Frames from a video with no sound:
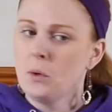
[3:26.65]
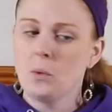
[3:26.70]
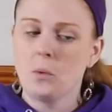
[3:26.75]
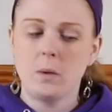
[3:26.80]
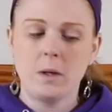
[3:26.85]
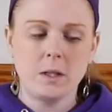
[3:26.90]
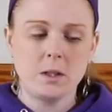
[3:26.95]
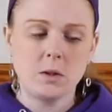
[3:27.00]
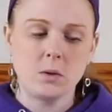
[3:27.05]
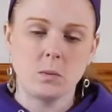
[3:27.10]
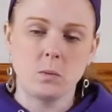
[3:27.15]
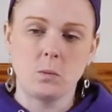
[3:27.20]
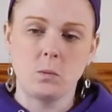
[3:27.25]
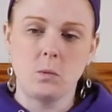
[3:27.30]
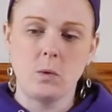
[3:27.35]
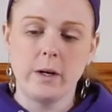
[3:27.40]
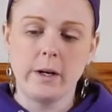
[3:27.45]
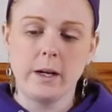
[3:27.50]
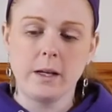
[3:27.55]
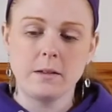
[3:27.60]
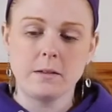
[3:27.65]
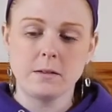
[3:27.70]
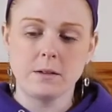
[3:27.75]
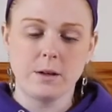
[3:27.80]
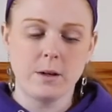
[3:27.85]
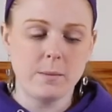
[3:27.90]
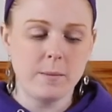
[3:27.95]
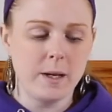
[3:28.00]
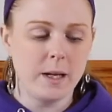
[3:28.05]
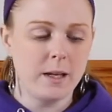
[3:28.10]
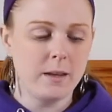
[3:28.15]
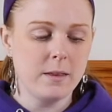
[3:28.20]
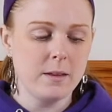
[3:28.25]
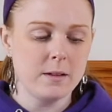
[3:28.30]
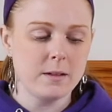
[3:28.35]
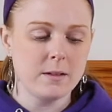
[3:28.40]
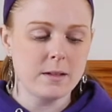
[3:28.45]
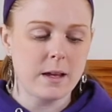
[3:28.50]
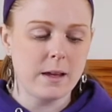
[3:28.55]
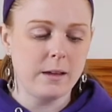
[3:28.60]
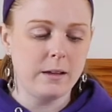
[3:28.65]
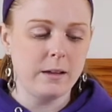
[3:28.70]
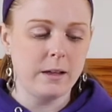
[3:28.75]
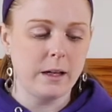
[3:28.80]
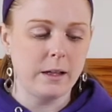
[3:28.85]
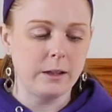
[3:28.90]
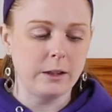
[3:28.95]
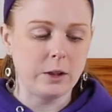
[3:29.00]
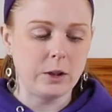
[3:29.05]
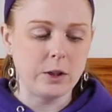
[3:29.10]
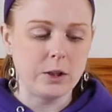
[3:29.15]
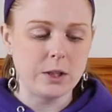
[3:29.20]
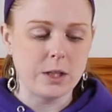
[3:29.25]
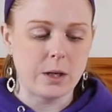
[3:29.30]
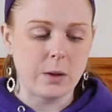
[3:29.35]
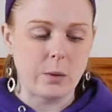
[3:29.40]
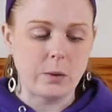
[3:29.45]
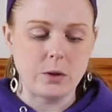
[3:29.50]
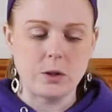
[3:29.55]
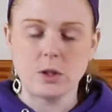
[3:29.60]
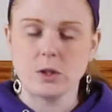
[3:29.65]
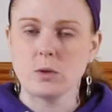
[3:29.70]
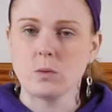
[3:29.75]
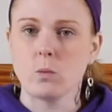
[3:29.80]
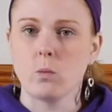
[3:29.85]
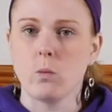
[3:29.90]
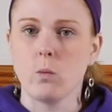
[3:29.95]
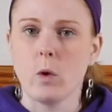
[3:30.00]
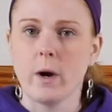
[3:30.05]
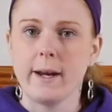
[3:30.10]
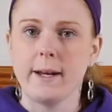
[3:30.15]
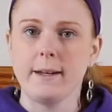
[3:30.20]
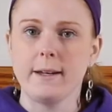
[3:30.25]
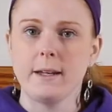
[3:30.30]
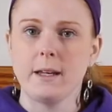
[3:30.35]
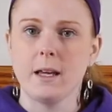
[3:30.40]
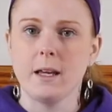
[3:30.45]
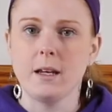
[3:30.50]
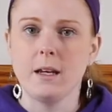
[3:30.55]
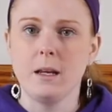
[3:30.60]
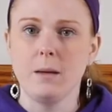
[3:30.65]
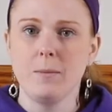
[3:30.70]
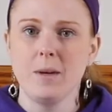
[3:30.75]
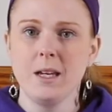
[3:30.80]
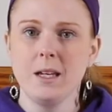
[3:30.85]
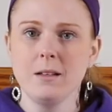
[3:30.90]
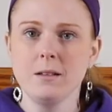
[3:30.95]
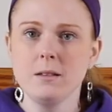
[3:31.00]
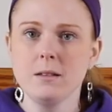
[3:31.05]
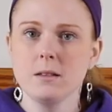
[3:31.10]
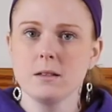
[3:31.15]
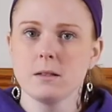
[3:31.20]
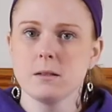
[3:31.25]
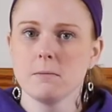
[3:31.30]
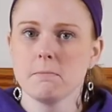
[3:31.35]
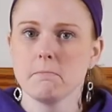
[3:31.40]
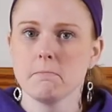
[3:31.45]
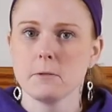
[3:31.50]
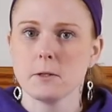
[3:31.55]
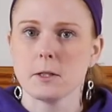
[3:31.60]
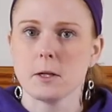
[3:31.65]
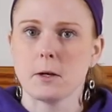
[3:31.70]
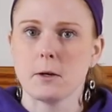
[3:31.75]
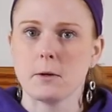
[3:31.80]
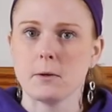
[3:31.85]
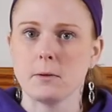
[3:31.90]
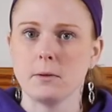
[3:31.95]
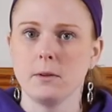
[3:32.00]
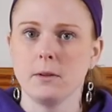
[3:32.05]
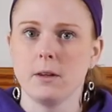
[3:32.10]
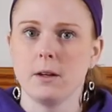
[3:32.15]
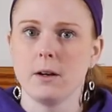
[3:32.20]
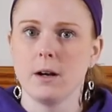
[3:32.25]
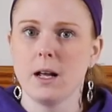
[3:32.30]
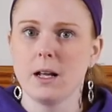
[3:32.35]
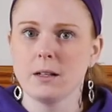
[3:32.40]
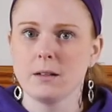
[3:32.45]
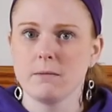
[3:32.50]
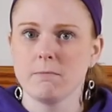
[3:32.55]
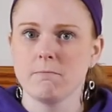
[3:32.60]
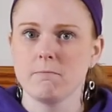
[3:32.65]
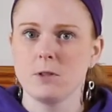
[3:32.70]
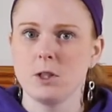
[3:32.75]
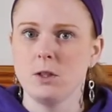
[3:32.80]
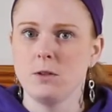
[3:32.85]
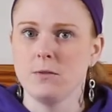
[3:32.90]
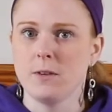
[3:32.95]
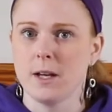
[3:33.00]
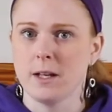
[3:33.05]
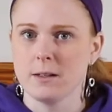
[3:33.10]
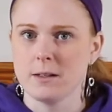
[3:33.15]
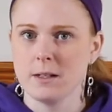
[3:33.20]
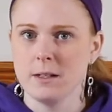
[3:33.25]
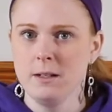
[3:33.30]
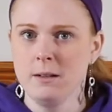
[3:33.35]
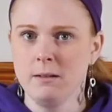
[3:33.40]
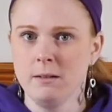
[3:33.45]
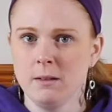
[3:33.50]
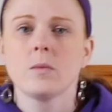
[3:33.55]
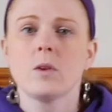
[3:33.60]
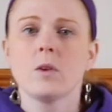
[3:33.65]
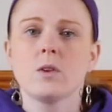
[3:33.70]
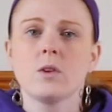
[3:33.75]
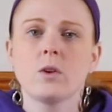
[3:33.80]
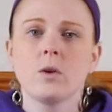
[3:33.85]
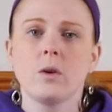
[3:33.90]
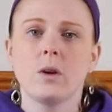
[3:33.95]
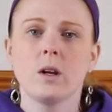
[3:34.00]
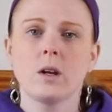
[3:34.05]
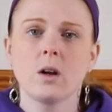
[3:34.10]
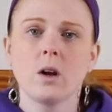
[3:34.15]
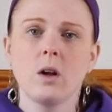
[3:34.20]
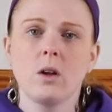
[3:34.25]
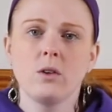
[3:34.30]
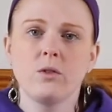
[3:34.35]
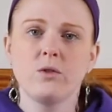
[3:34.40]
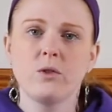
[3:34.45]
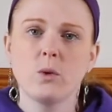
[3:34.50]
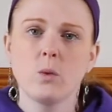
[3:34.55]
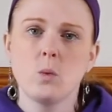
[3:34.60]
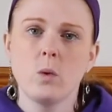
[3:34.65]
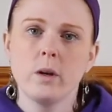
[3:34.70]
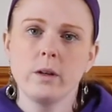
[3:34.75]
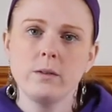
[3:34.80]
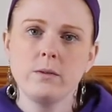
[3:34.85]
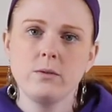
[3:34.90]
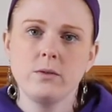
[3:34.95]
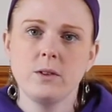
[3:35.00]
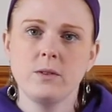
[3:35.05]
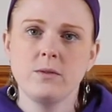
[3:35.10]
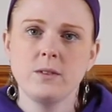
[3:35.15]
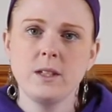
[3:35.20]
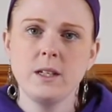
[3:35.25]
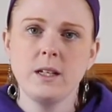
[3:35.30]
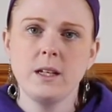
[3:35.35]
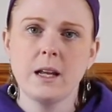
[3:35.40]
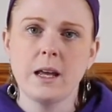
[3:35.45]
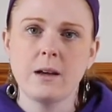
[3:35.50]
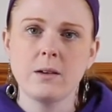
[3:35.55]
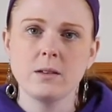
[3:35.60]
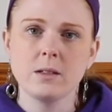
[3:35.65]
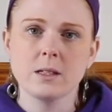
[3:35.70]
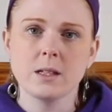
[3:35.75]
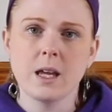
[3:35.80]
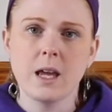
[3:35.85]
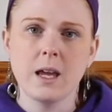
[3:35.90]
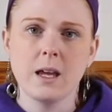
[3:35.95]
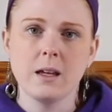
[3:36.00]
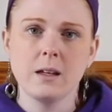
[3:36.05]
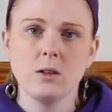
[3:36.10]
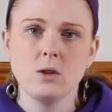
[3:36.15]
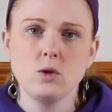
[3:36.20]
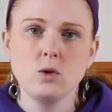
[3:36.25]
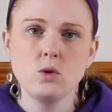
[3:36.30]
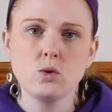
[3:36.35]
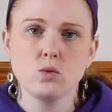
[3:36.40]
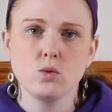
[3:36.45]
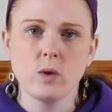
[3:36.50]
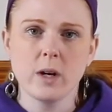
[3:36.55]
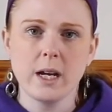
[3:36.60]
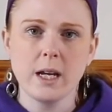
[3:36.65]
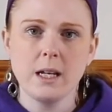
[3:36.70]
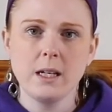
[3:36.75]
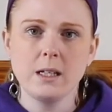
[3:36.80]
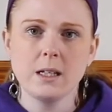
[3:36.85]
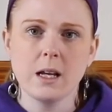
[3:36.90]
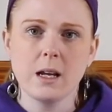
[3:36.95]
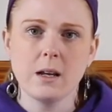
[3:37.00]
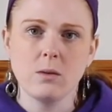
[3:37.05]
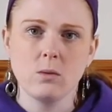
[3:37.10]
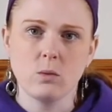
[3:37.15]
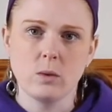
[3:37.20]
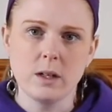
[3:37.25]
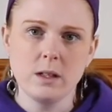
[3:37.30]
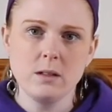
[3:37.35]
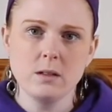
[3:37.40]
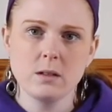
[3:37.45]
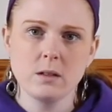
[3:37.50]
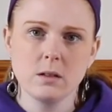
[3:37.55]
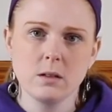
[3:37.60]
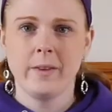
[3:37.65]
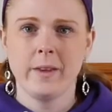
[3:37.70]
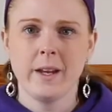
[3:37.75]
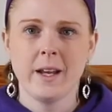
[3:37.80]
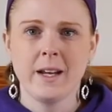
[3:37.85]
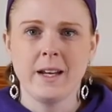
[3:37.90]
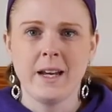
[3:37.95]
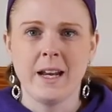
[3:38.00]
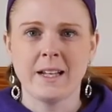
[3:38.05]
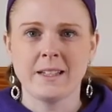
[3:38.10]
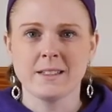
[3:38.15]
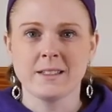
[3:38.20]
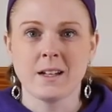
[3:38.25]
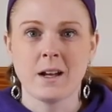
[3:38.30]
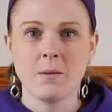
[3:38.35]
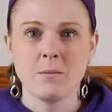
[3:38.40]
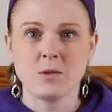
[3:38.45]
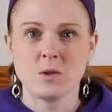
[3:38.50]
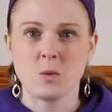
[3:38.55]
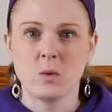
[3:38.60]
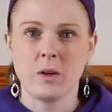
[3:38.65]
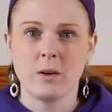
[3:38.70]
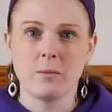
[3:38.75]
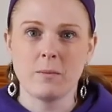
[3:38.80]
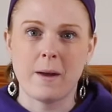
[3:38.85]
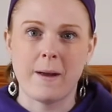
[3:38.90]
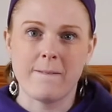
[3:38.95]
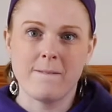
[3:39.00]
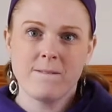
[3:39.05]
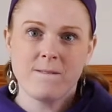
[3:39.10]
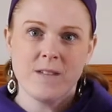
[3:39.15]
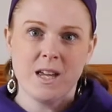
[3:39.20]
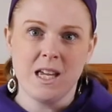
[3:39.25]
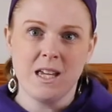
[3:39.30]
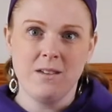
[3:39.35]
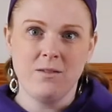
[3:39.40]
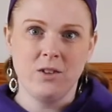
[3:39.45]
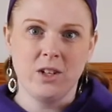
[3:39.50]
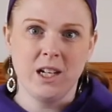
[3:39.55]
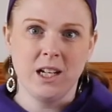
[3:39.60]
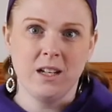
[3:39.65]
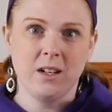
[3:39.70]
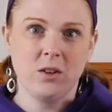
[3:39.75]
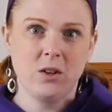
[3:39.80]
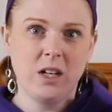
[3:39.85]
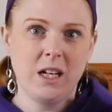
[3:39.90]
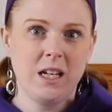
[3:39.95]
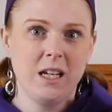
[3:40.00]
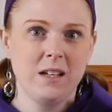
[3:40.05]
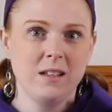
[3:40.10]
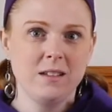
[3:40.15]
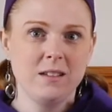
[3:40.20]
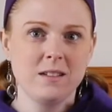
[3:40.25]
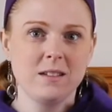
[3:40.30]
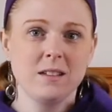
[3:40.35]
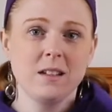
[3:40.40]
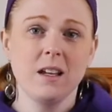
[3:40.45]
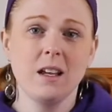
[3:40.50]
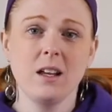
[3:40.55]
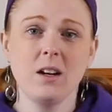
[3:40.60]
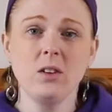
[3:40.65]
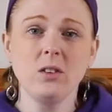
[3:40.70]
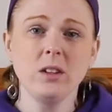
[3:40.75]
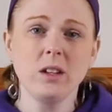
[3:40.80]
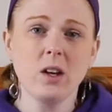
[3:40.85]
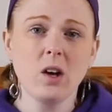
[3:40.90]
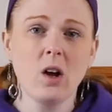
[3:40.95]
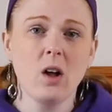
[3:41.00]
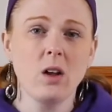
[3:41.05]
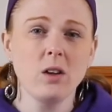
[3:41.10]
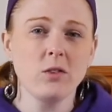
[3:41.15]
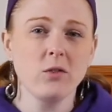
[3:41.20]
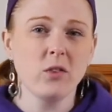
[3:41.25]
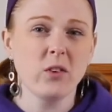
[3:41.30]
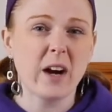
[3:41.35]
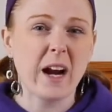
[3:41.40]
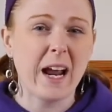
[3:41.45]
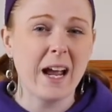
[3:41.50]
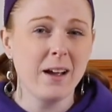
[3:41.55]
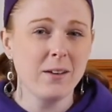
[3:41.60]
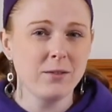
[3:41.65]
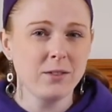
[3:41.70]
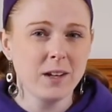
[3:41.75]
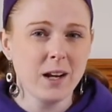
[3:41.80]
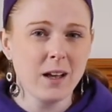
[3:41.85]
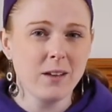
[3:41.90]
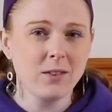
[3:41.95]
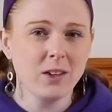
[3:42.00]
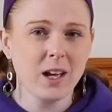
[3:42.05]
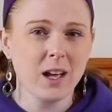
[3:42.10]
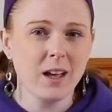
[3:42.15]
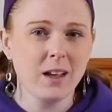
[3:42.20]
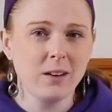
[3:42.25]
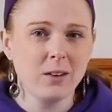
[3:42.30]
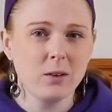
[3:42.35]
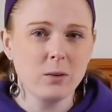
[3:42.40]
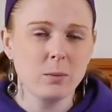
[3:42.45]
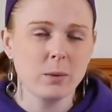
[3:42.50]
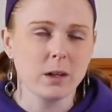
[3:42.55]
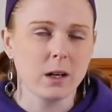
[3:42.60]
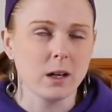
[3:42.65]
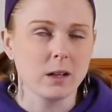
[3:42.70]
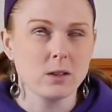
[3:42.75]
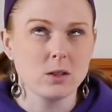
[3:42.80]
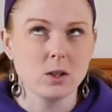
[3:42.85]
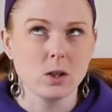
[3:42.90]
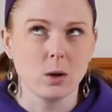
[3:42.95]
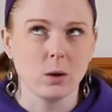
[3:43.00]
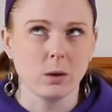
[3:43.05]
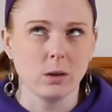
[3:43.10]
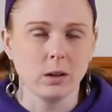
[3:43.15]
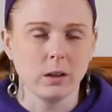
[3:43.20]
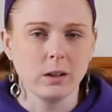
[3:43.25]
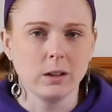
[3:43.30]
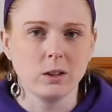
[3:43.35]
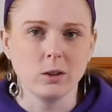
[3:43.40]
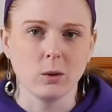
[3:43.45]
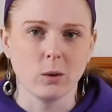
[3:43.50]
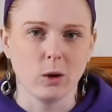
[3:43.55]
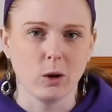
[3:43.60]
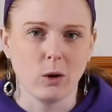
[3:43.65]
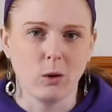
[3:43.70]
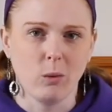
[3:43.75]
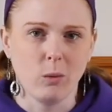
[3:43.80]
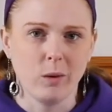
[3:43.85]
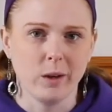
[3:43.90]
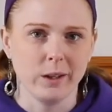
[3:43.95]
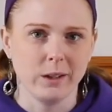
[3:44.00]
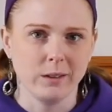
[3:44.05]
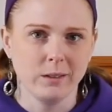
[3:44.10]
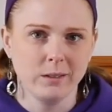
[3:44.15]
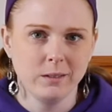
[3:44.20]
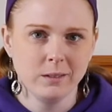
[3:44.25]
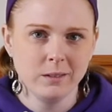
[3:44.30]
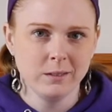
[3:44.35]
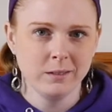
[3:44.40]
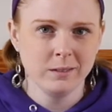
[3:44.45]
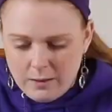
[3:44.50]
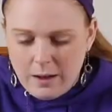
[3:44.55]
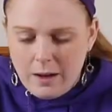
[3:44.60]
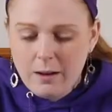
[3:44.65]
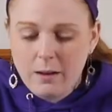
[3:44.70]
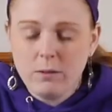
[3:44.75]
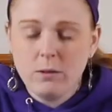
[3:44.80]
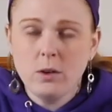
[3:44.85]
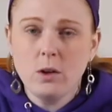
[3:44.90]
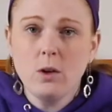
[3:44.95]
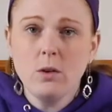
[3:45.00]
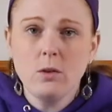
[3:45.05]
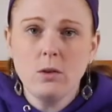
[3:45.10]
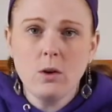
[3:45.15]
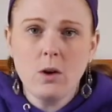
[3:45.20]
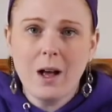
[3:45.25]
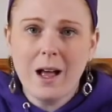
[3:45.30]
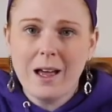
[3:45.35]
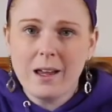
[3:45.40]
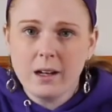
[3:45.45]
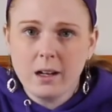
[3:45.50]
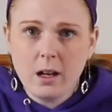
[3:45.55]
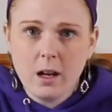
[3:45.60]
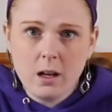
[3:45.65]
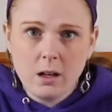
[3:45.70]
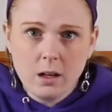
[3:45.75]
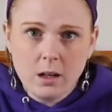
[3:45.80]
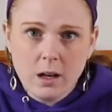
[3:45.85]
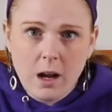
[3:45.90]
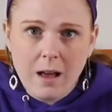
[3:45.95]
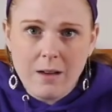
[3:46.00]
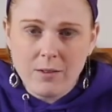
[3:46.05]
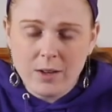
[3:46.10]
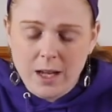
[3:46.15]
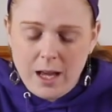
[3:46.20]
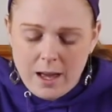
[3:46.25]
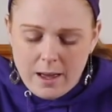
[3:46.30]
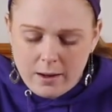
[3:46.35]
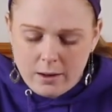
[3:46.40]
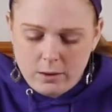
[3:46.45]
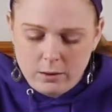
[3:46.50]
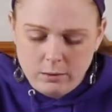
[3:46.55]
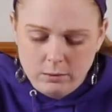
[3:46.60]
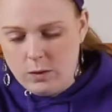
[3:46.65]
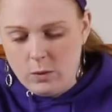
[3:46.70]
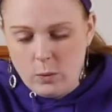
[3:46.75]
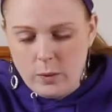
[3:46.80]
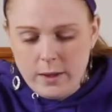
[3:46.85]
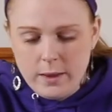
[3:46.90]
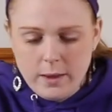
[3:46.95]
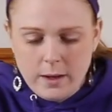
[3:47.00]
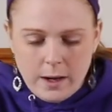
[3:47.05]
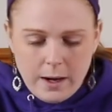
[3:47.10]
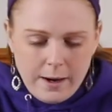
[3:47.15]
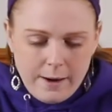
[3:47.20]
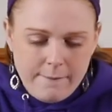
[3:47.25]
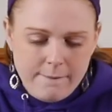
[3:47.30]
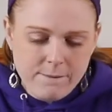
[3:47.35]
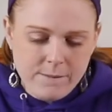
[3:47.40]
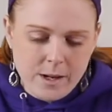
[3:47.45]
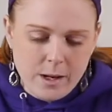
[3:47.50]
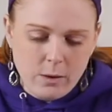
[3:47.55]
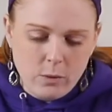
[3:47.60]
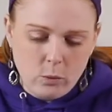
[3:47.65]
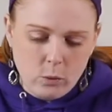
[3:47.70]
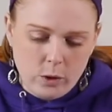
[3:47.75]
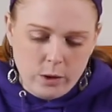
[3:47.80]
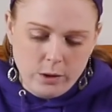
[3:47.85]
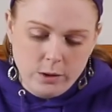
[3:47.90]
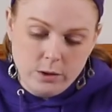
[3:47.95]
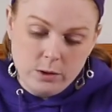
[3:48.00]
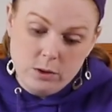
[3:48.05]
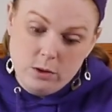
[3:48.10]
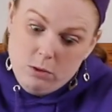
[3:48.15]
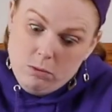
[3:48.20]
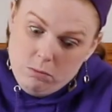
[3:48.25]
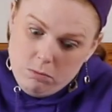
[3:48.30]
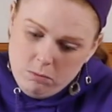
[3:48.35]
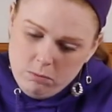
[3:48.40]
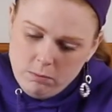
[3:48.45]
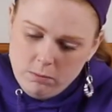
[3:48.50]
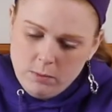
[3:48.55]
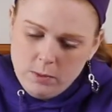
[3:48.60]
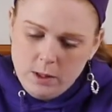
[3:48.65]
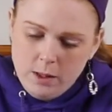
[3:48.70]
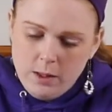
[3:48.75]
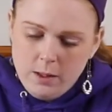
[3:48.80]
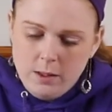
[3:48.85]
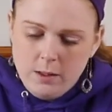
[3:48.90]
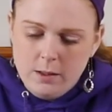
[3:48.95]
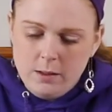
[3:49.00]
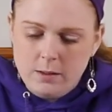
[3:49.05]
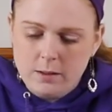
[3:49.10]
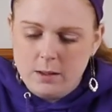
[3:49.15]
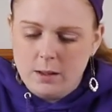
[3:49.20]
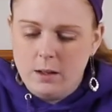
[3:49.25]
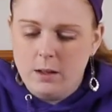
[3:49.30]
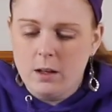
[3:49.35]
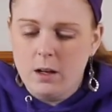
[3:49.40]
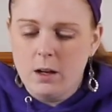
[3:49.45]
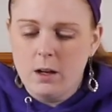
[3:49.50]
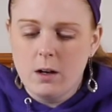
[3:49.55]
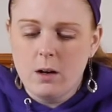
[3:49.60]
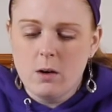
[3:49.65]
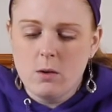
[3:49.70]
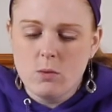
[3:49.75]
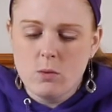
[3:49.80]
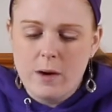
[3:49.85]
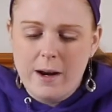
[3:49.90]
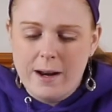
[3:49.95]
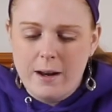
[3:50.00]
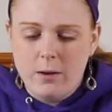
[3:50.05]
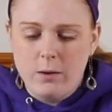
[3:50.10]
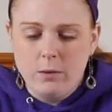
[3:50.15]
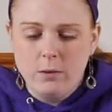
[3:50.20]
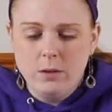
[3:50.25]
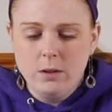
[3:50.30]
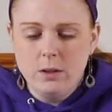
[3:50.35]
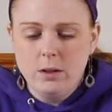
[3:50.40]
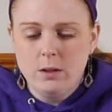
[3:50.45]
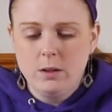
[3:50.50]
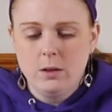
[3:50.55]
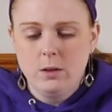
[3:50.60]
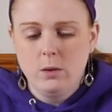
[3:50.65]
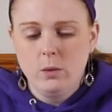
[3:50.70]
Which, when I started making this salad, I learned are just white kidney beans. So they're not too fancy. So it calls for 1 15-ounce can, drained and rinsed. Next comes one of my favorite ingredients. It only calls for 1/2 an avocado, but I totally do a whole one. Now, if you don't know how to cut an avocado, the way that I found works is that you cut around,